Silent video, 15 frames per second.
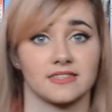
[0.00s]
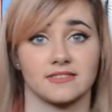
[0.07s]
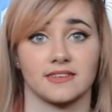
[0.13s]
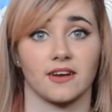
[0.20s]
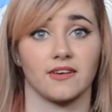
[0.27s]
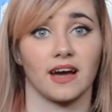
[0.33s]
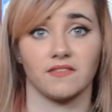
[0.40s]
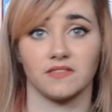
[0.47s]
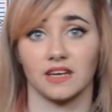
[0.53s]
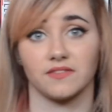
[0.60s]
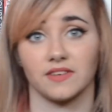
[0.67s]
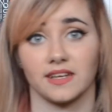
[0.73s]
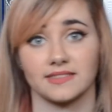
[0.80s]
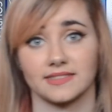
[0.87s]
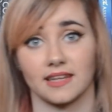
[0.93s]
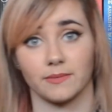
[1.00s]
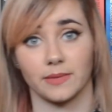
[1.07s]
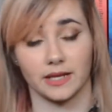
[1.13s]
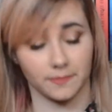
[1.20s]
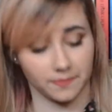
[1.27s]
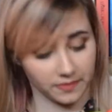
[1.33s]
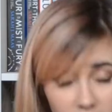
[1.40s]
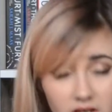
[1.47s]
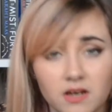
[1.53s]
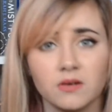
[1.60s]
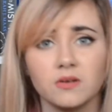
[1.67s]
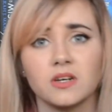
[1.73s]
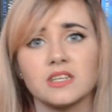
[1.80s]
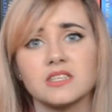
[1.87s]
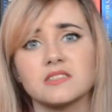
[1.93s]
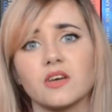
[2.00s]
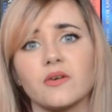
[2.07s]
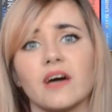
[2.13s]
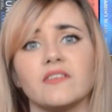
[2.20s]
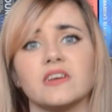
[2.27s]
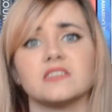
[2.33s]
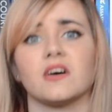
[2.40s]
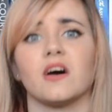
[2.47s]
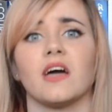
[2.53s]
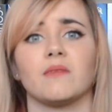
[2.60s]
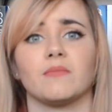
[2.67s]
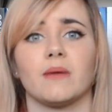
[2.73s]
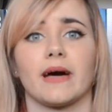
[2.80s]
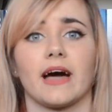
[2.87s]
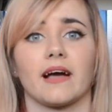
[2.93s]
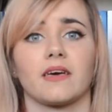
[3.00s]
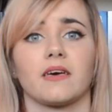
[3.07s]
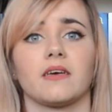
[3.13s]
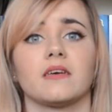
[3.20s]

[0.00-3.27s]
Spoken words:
because I don't have Netflix at the minute. Oh god, it's so heavy, it's hurting my back.